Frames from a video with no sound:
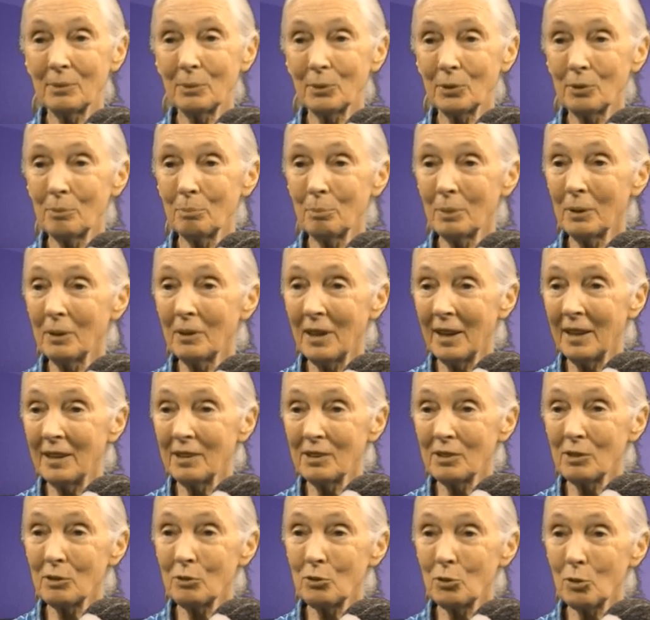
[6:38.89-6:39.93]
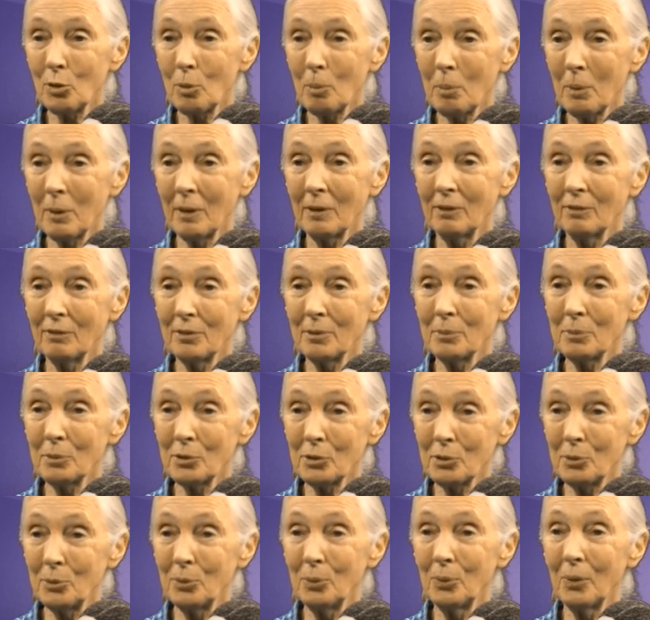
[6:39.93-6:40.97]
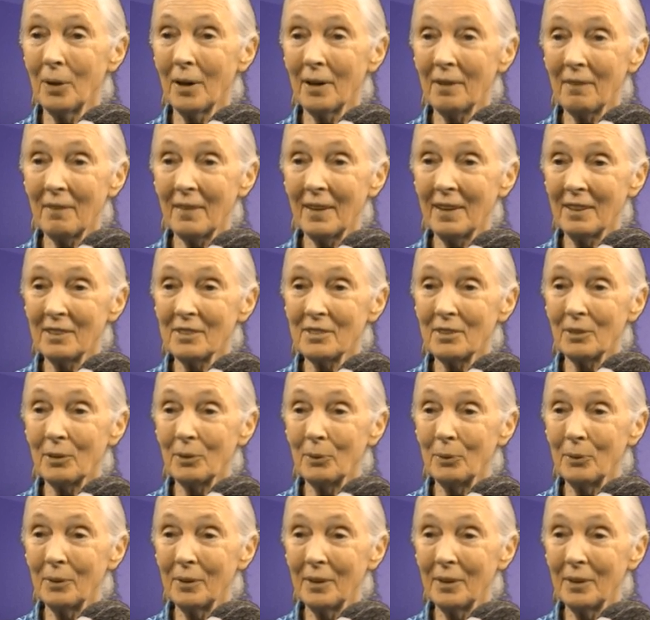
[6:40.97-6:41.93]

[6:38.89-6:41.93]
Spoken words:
Wasn't Bill Gates a dropout from school? I think so.